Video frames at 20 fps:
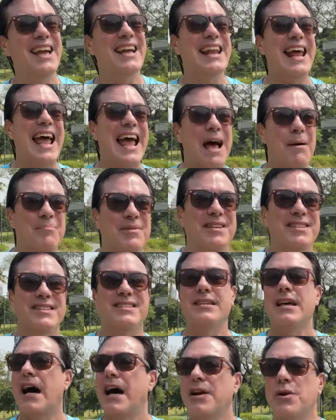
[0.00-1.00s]
It
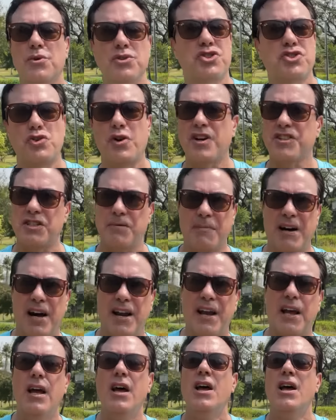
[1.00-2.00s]
happens. I don't stress about it.